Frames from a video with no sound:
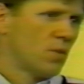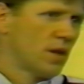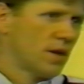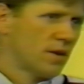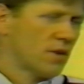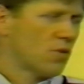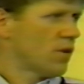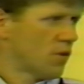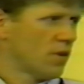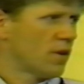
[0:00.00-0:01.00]
like to get
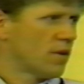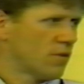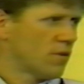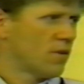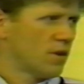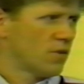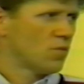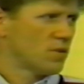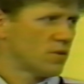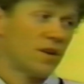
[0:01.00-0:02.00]
going early on Sundays. We'll
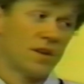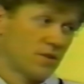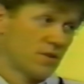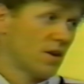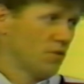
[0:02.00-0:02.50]
be starting at 7.